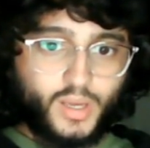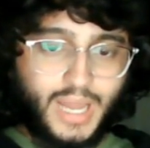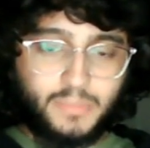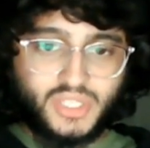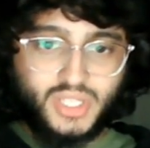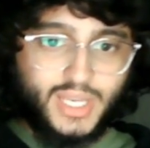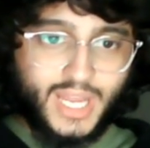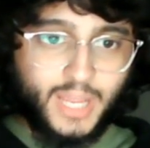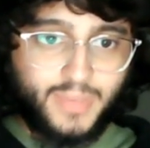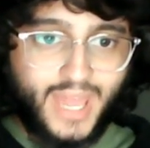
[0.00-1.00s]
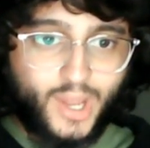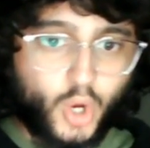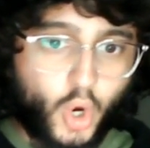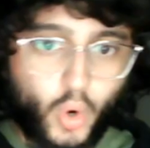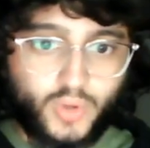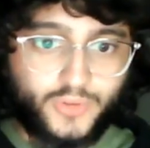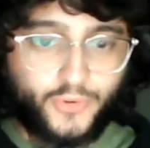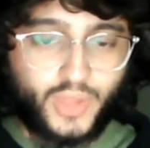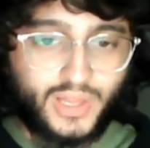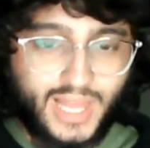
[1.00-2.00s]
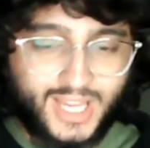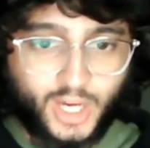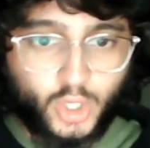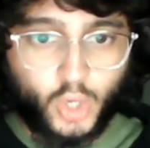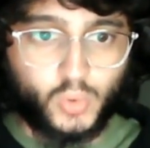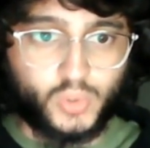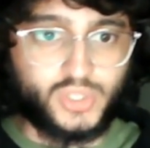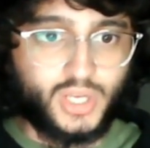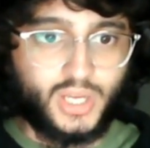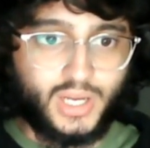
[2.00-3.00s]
I'm seeing him get cooked for the lack of goals.